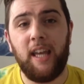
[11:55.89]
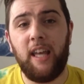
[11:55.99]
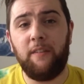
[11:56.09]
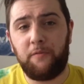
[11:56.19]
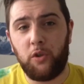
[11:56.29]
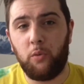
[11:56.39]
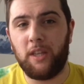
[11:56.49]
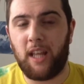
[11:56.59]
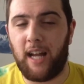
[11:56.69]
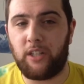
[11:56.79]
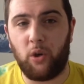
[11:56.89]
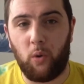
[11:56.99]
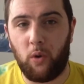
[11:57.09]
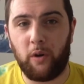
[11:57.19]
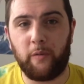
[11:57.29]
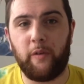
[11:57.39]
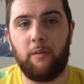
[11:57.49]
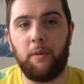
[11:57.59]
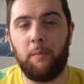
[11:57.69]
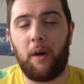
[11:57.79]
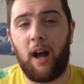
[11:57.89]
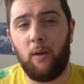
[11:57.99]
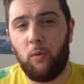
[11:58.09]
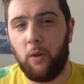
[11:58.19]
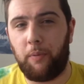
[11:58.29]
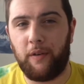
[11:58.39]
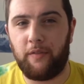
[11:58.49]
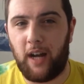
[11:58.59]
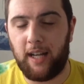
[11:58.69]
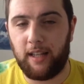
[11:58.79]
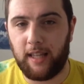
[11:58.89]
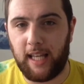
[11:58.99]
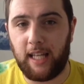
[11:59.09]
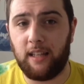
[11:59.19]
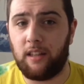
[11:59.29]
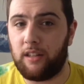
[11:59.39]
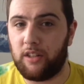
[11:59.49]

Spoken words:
If you would like to order from them, I will provide a link in the